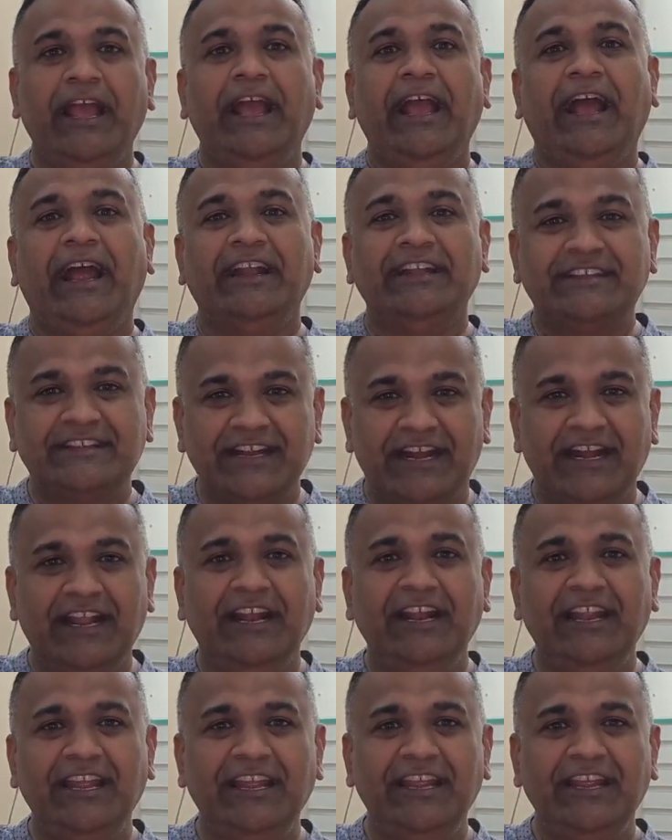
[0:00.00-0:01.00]
And
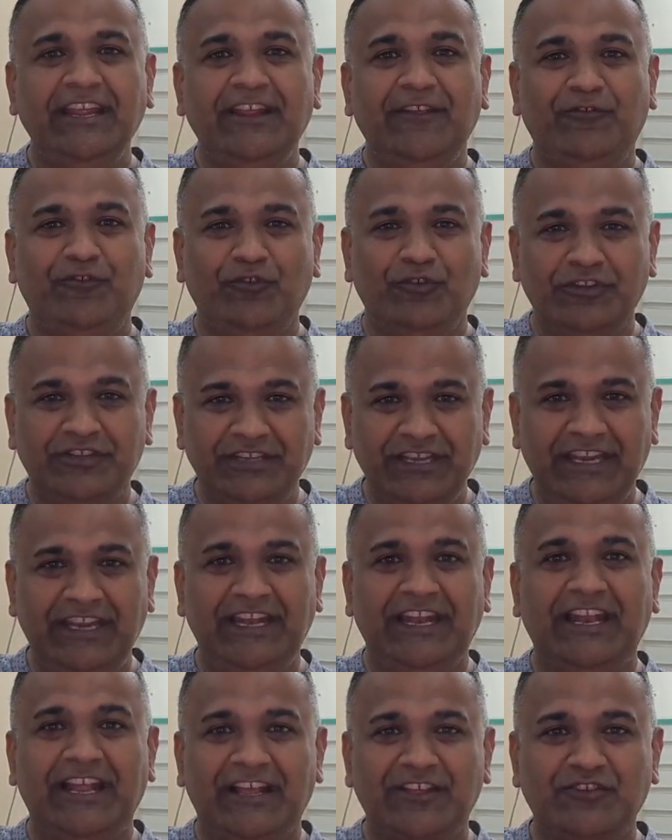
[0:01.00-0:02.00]
suddenly, if you'll see
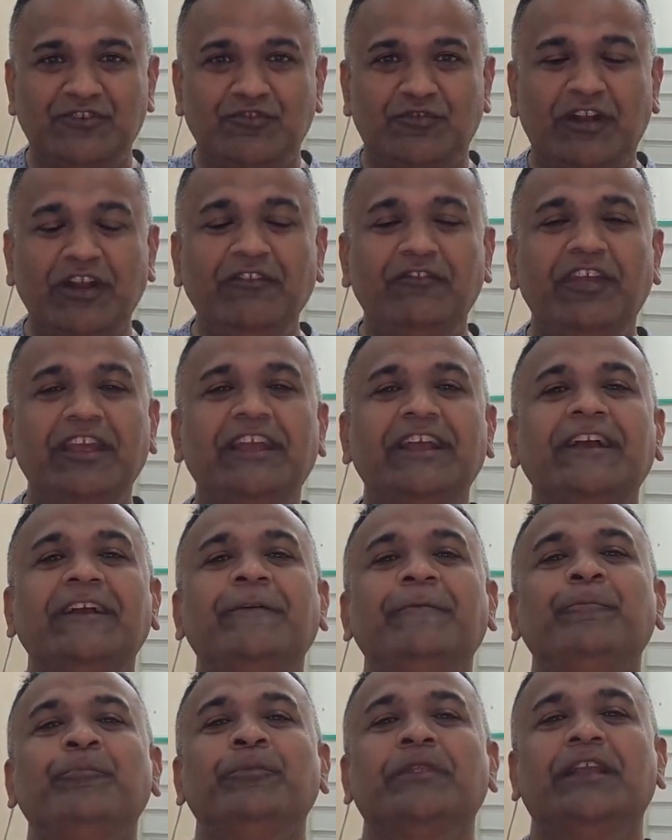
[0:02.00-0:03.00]
in last 1 week,
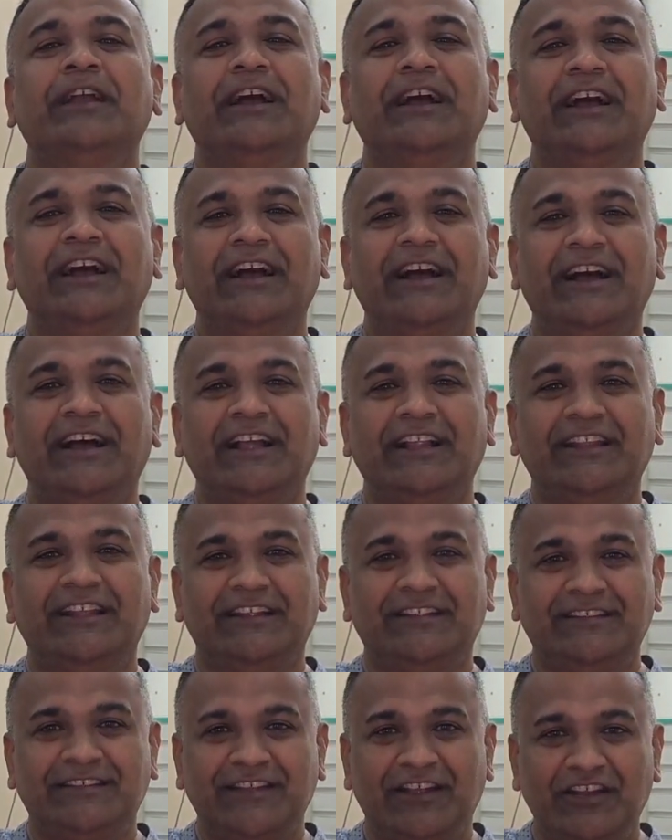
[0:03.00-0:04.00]

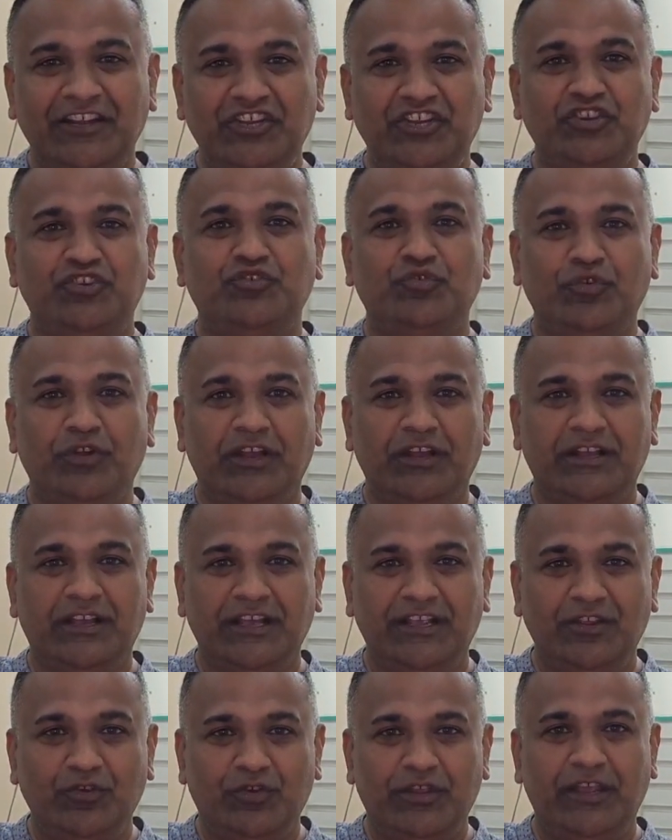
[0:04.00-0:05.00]
that's Rishi Sunak,
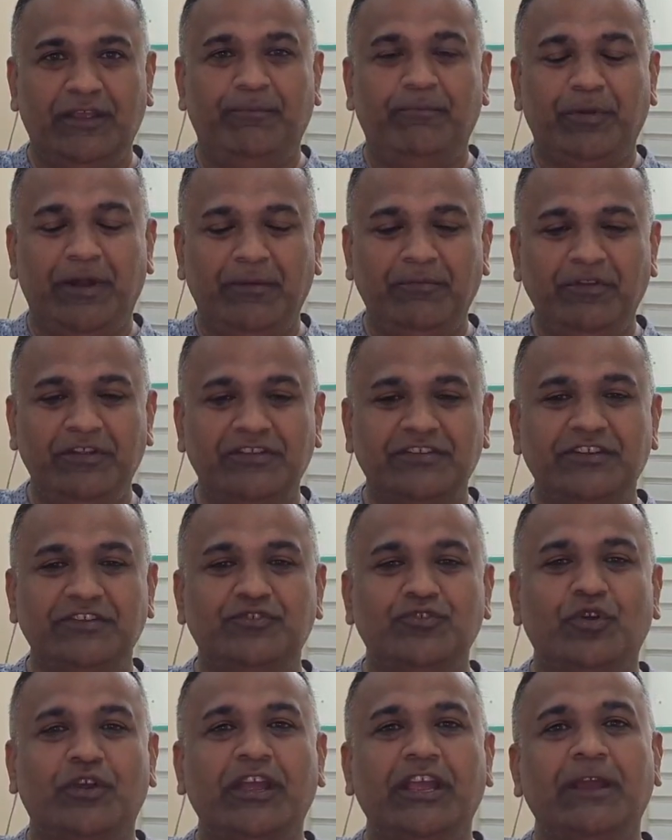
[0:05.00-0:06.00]
UK Prime Minister, is
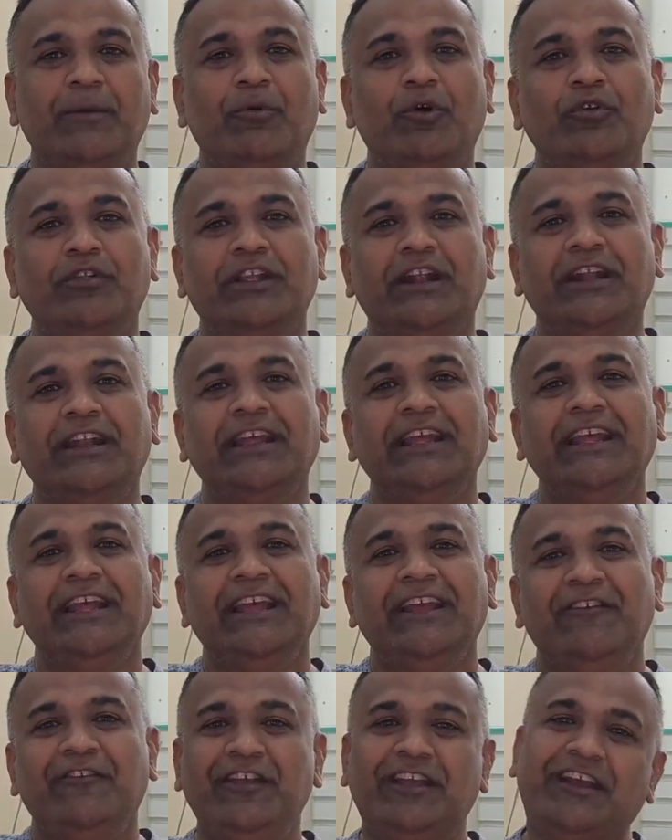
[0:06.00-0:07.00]
talking about that
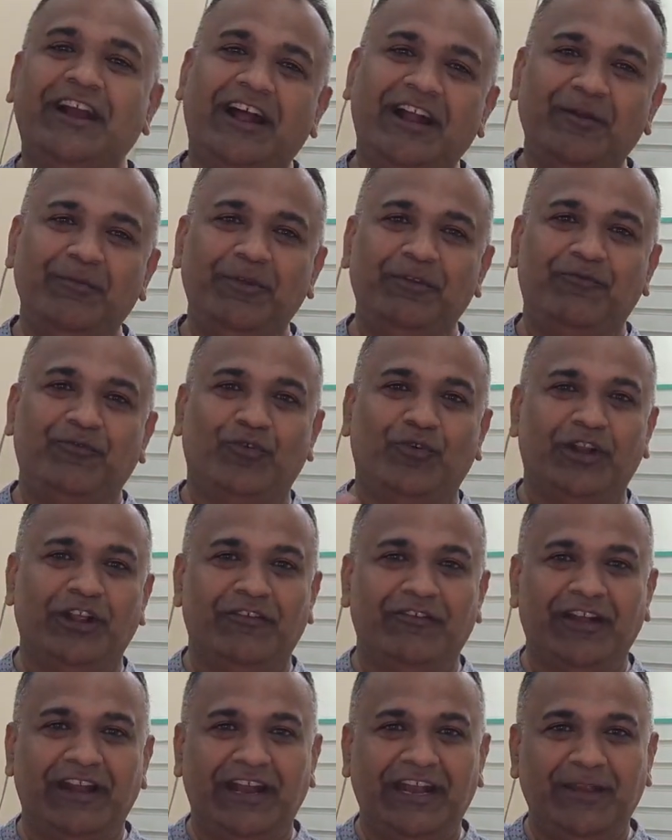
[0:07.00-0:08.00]
we can't be
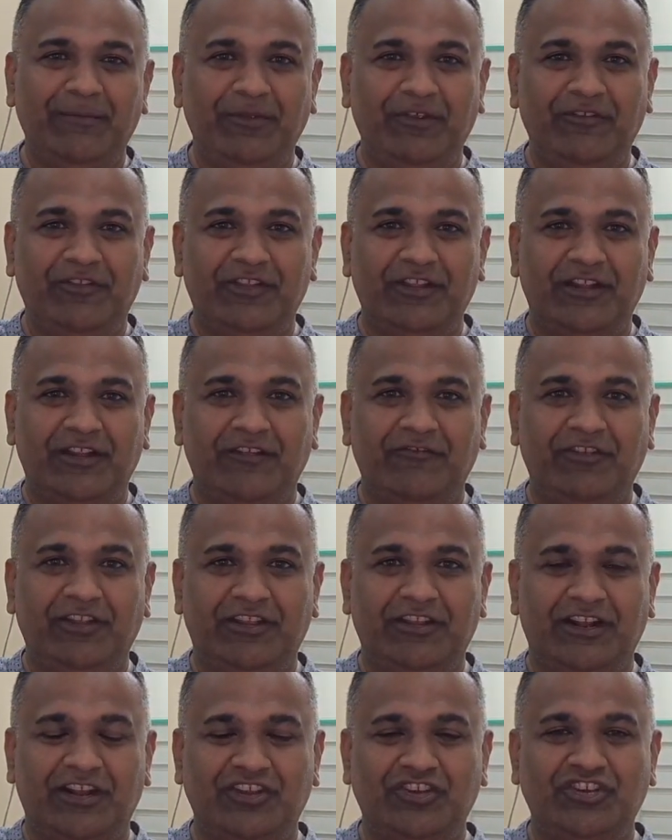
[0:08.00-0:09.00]
forever enemy
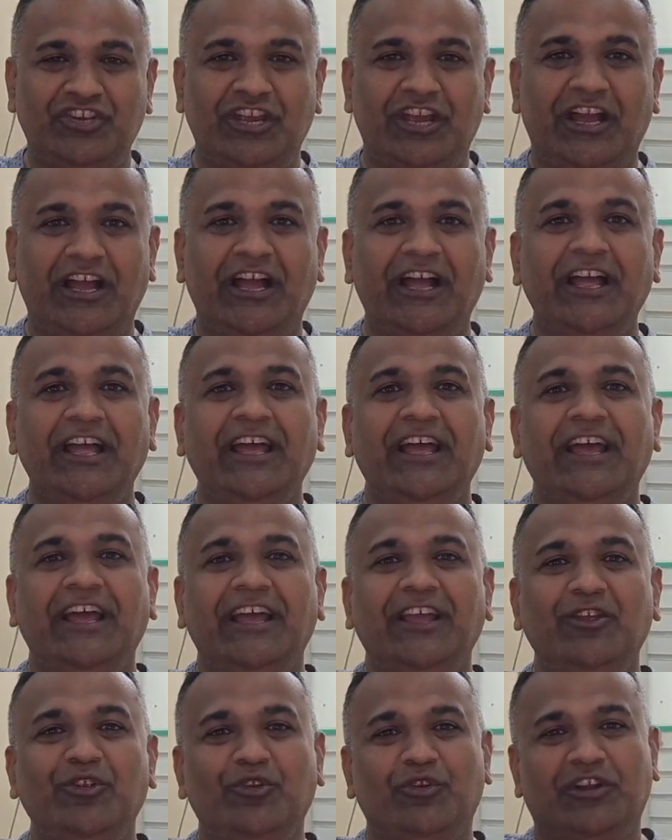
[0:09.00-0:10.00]
with Russia.
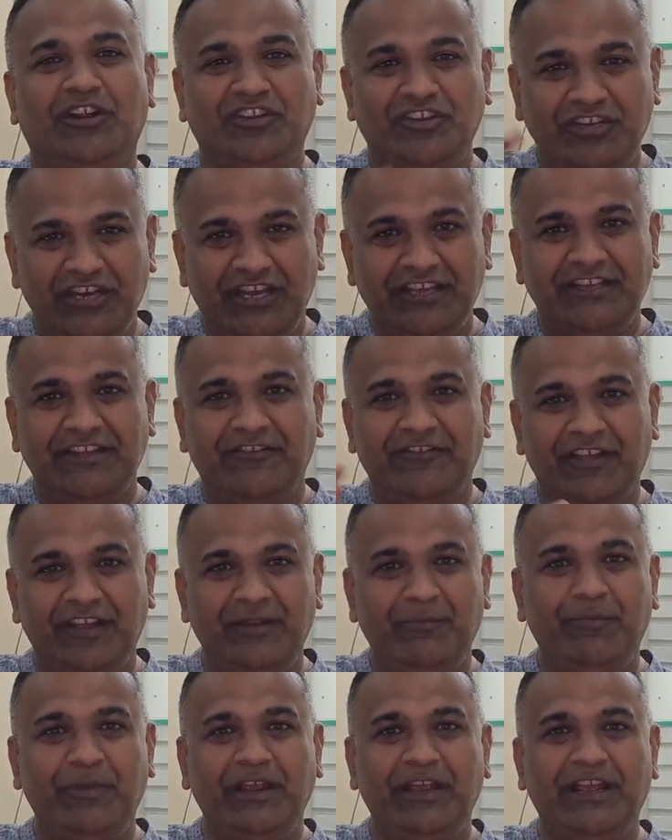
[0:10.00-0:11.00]
Russia is a
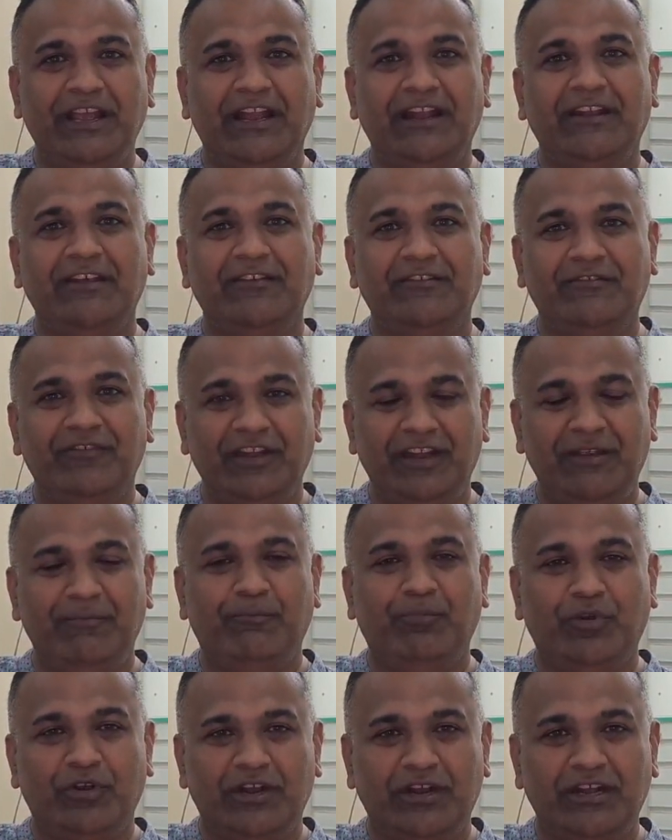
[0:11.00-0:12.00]
very big and a very
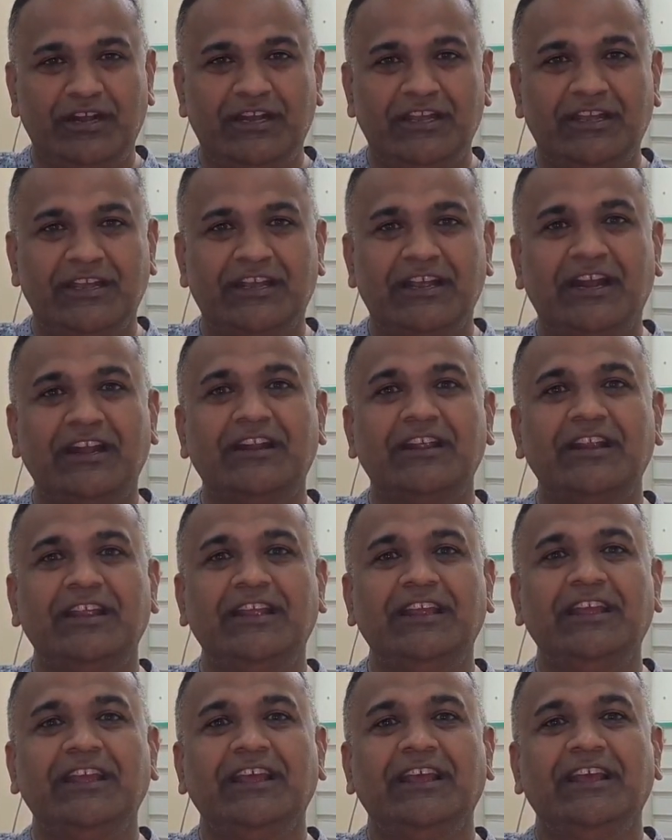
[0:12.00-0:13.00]
important
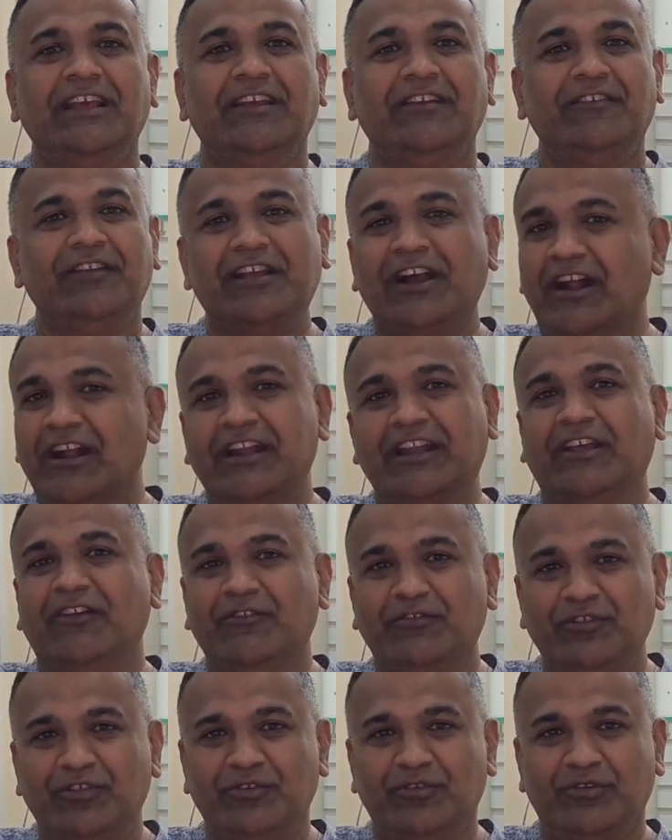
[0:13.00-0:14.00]
country. We can't
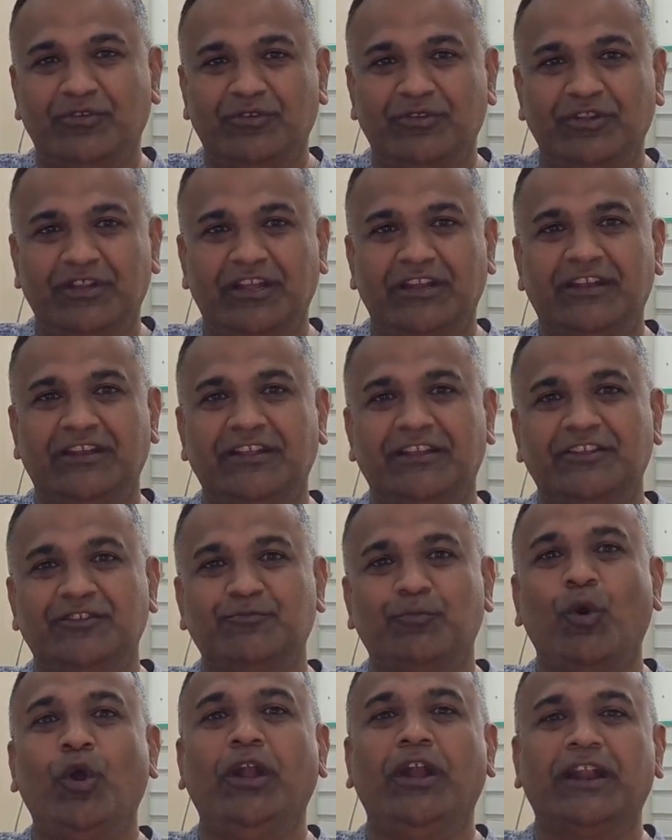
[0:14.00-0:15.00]
have, that
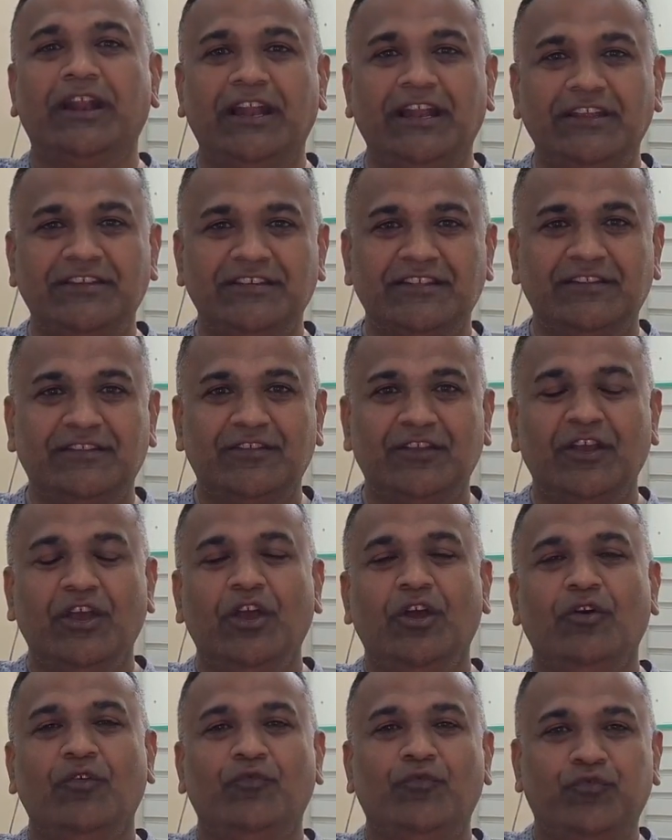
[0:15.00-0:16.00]
spoiled relations,
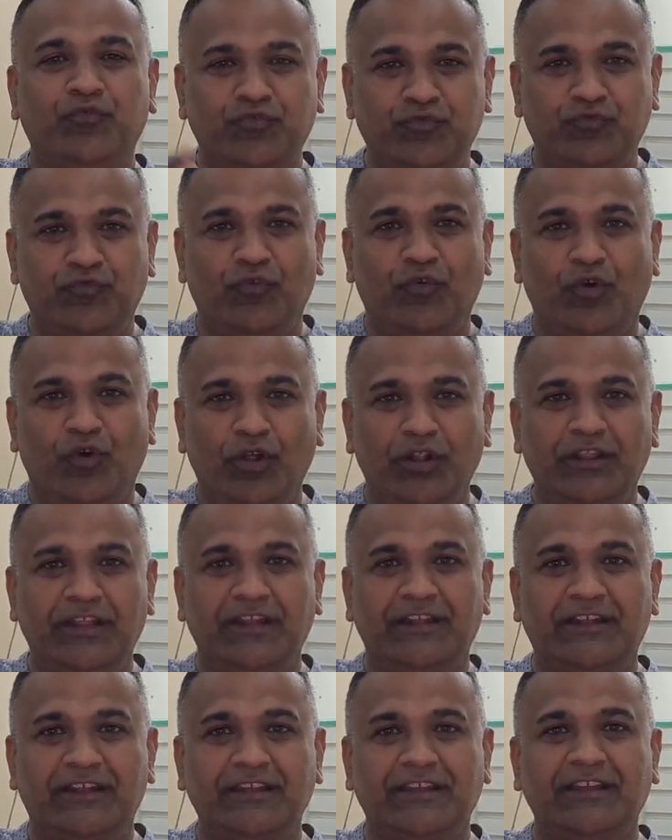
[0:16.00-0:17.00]
all
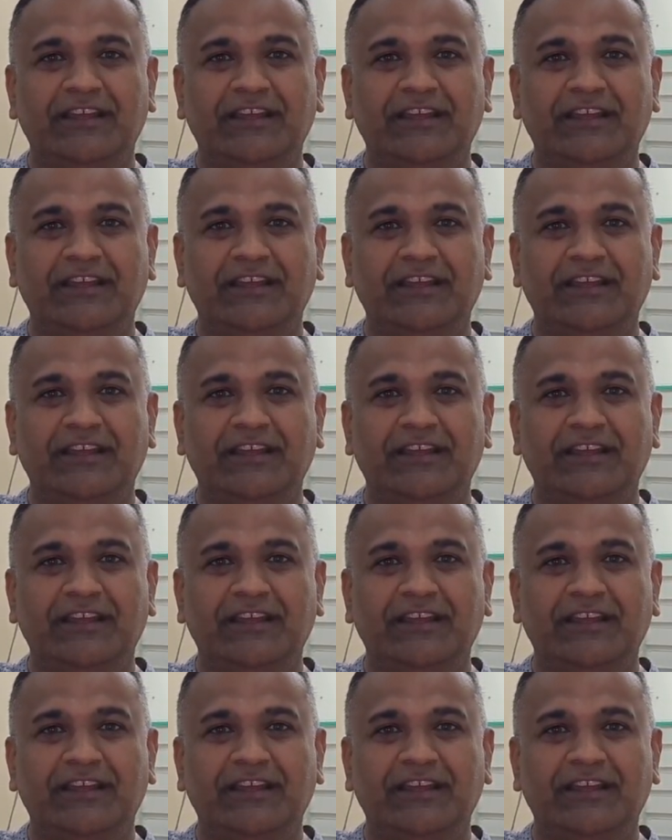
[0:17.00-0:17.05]
that